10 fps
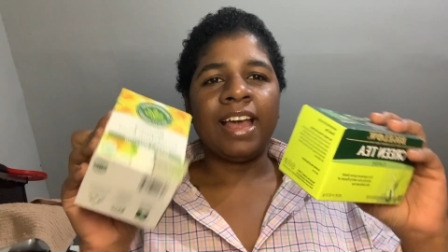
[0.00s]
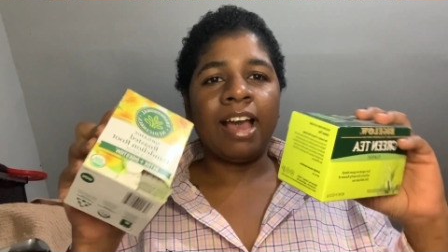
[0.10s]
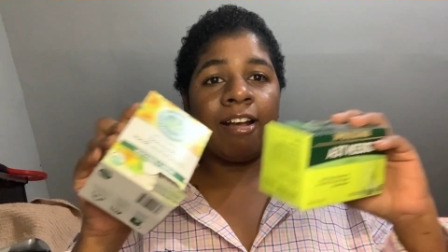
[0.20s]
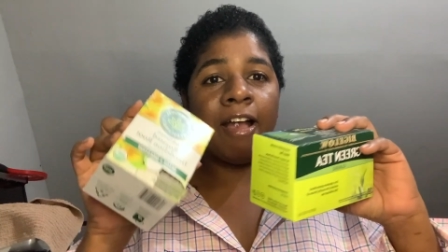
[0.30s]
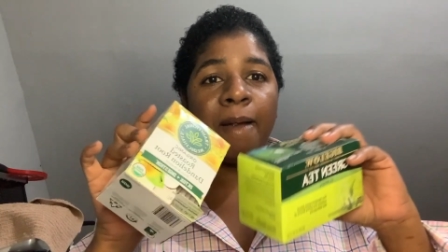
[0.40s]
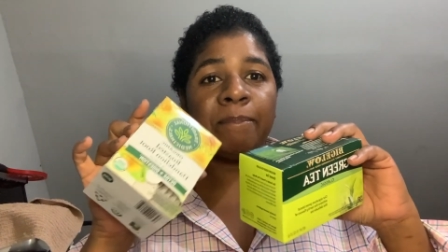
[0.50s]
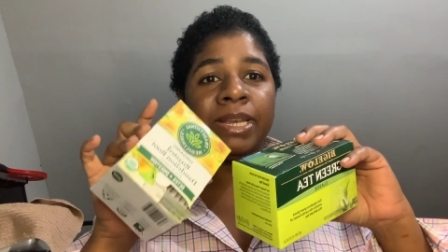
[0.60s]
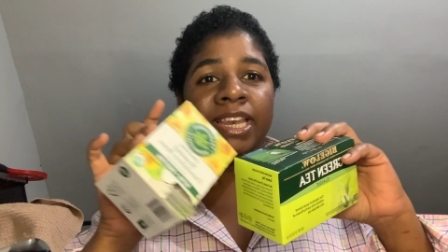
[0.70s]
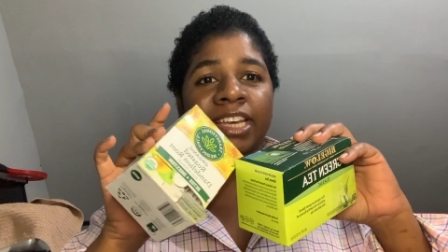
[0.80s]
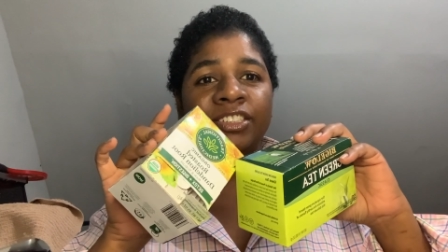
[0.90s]
a
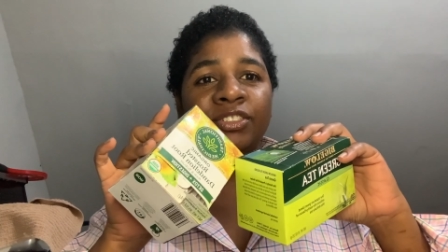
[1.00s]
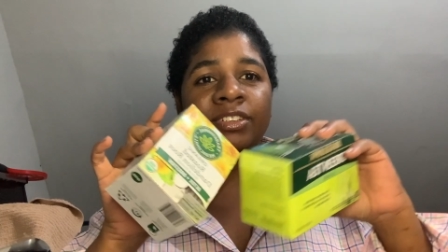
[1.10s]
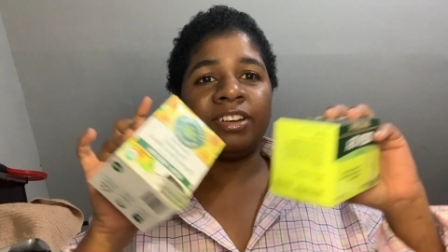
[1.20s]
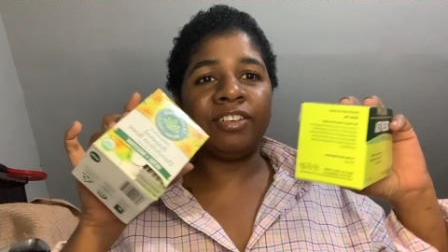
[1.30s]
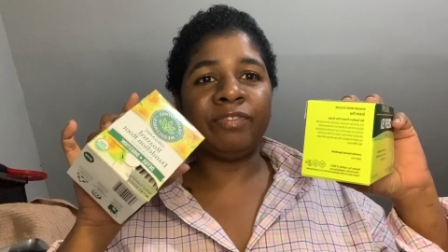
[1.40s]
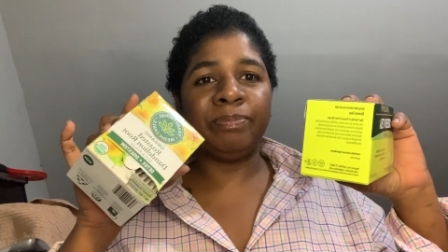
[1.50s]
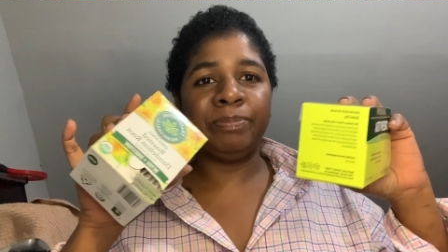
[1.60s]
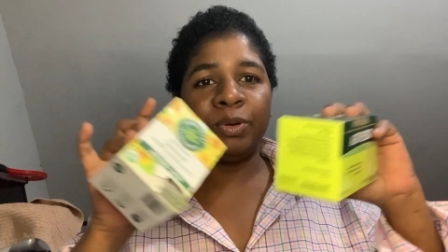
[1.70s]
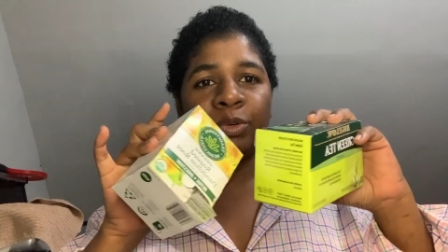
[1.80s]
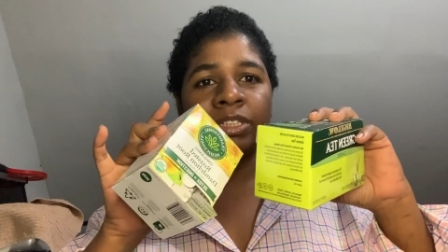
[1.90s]
combination of
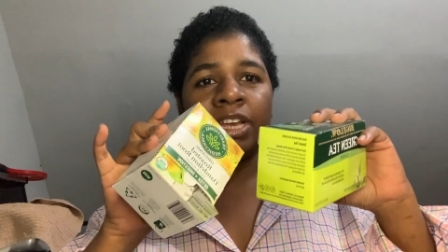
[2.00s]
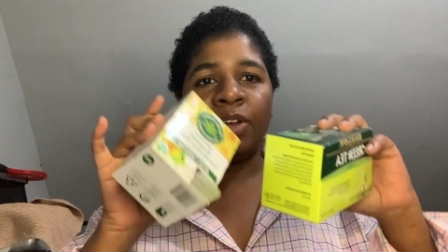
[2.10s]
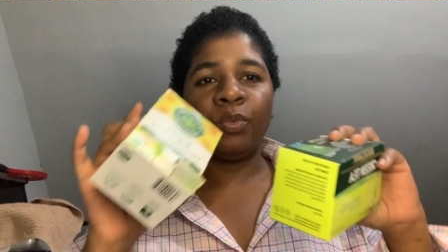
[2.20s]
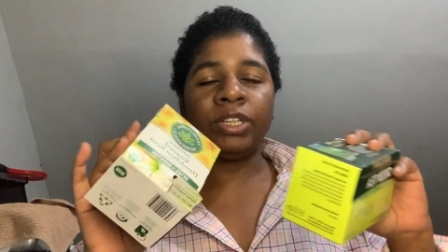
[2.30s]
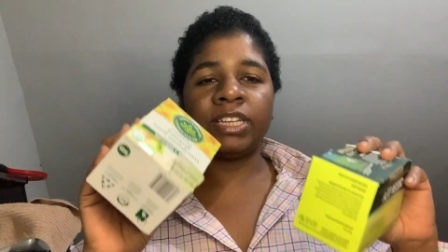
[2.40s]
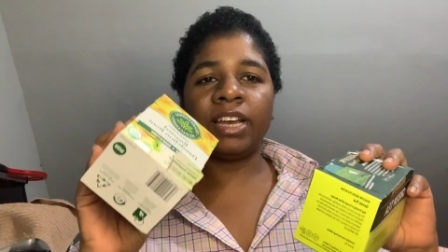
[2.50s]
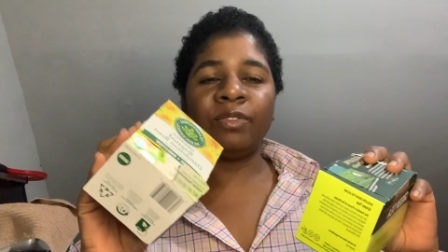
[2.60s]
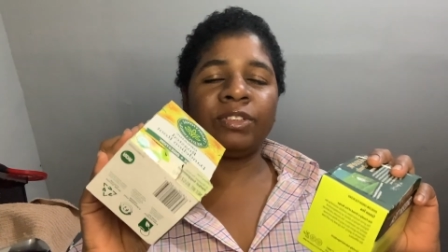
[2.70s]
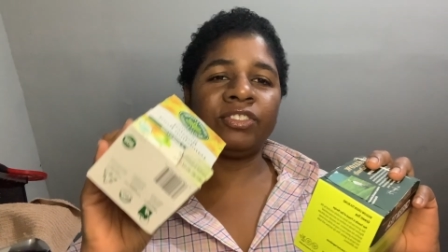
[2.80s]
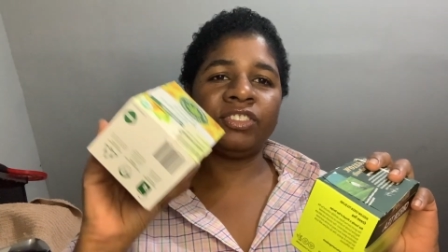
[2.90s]
both which i
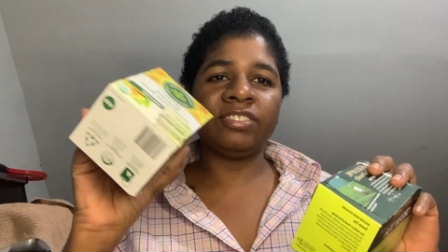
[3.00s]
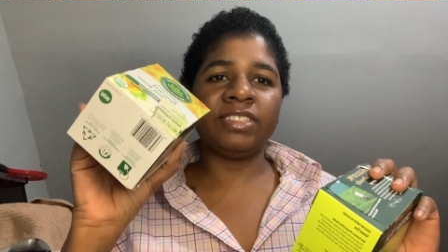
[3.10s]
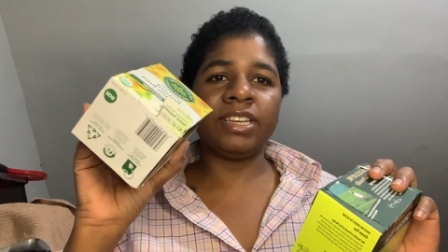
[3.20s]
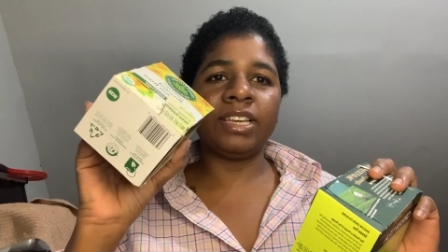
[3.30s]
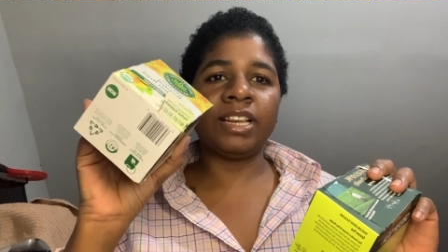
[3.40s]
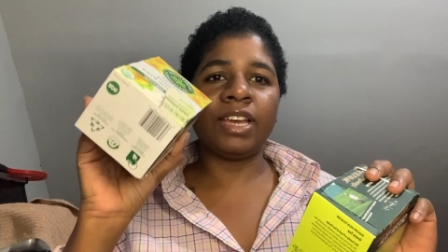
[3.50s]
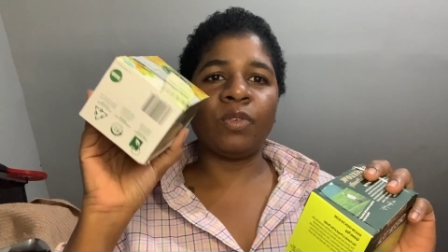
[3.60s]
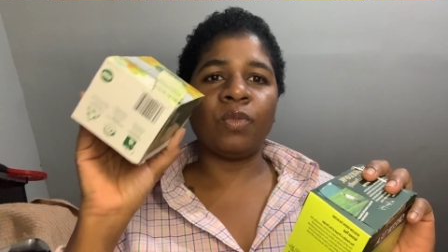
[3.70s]
was just taking like